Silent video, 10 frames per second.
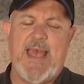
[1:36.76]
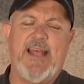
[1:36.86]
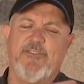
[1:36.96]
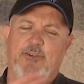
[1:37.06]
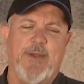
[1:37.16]

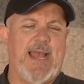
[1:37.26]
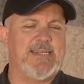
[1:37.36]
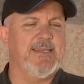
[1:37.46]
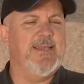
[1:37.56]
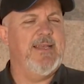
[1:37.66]
That's
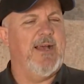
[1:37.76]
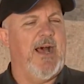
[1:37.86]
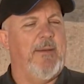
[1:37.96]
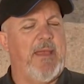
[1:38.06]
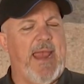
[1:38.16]
correct.
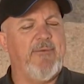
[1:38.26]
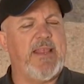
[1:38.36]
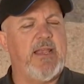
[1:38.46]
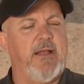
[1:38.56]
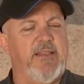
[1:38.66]

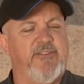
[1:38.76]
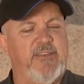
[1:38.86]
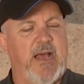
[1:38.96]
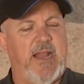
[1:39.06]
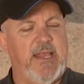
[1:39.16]
Everything on this
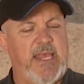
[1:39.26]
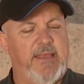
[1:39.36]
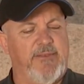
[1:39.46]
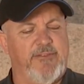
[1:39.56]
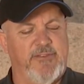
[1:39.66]
gun
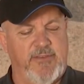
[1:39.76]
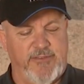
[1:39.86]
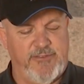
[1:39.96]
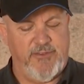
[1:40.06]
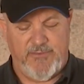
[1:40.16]
is
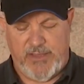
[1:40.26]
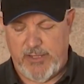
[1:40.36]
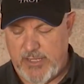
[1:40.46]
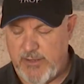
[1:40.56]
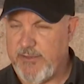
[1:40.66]

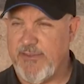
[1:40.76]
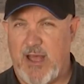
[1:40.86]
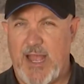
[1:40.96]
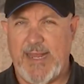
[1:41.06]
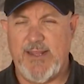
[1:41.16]
civilian
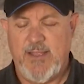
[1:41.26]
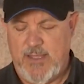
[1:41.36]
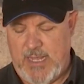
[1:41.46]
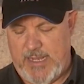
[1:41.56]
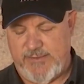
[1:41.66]
designed.
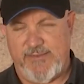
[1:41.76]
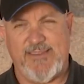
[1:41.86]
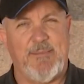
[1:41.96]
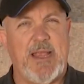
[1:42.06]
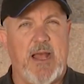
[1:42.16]
It's a
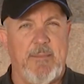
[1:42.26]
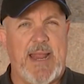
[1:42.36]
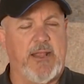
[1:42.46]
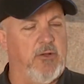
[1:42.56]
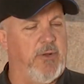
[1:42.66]

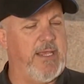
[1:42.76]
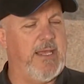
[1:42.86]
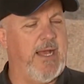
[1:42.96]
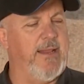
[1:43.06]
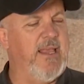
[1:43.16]
semi-automatic only
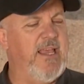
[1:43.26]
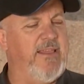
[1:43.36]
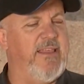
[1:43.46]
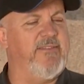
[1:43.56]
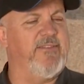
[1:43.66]
gun.
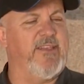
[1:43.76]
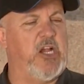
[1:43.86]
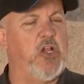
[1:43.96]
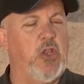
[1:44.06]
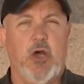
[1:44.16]
This is a
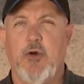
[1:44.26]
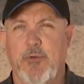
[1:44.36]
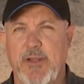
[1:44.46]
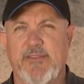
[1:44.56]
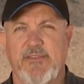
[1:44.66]

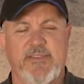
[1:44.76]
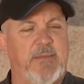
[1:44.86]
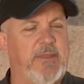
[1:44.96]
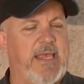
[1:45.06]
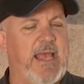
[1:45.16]
clone. This is
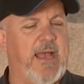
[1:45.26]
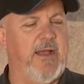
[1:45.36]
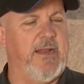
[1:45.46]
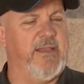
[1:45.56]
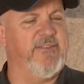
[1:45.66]
simply
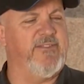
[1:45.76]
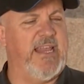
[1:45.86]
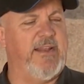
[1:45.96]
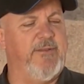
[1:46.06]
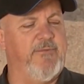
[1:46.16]
an
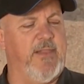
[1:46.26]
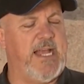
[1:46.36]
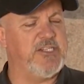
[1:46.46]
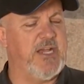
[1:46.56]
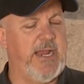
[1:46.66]
extended
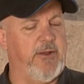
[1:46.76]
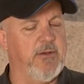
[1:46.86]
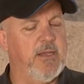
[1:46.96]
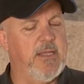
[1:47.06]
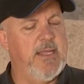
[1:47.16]
flash hider.